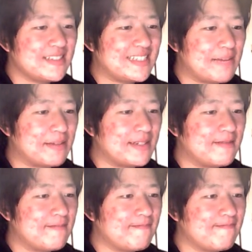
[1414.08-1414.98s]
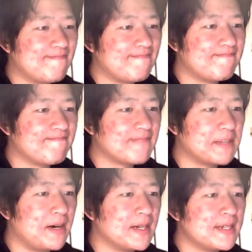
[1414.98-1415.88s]
Damn it.
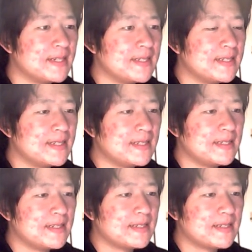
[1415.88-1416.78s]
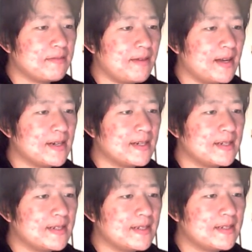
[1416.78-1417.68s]
Come on on.